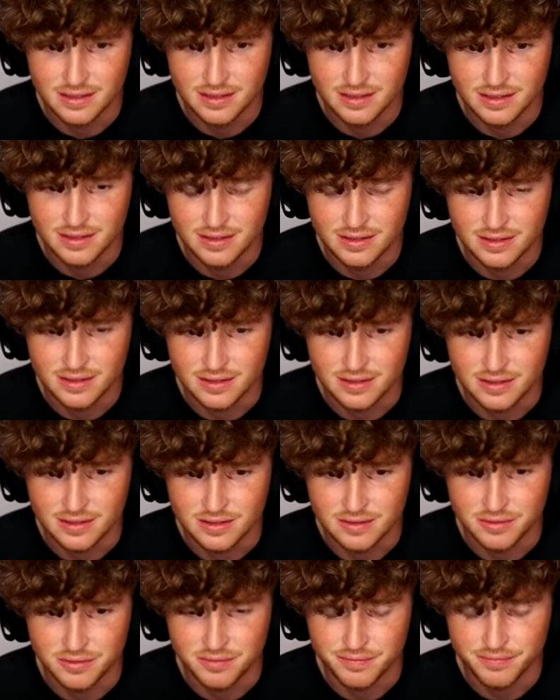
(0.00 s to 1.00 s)
Uh,
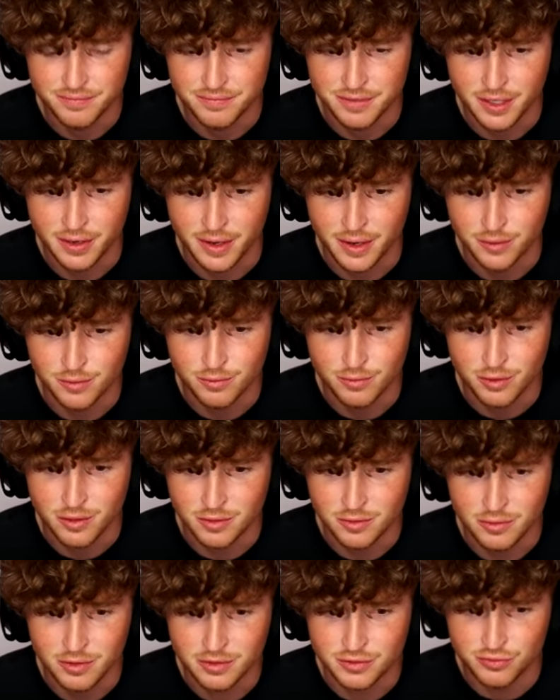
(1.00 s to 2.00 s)
bro,
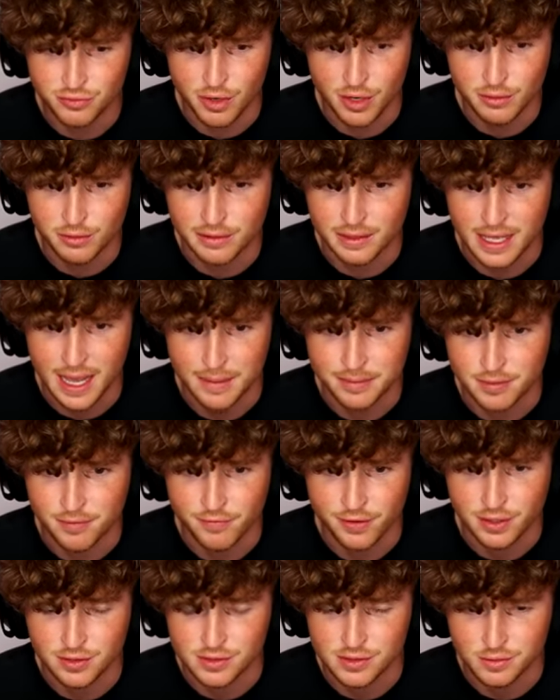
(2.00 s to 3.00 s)
what is wrong with Captain
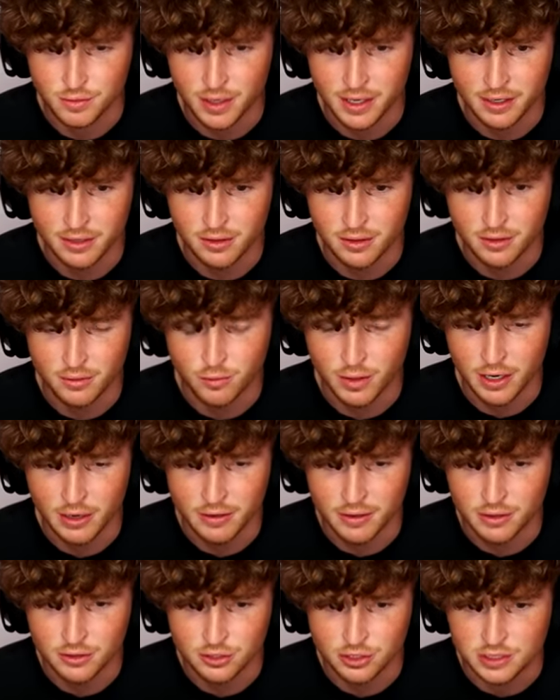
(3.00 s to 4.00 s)
Fiddles? Why are all, why are
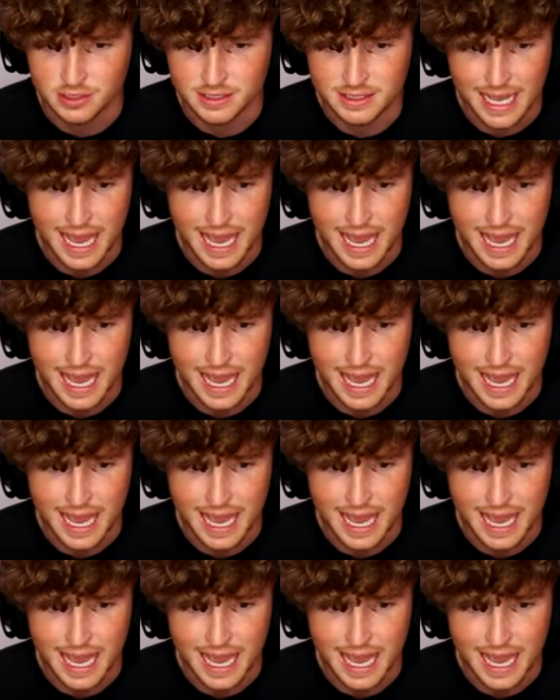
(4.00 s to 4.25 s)
they all just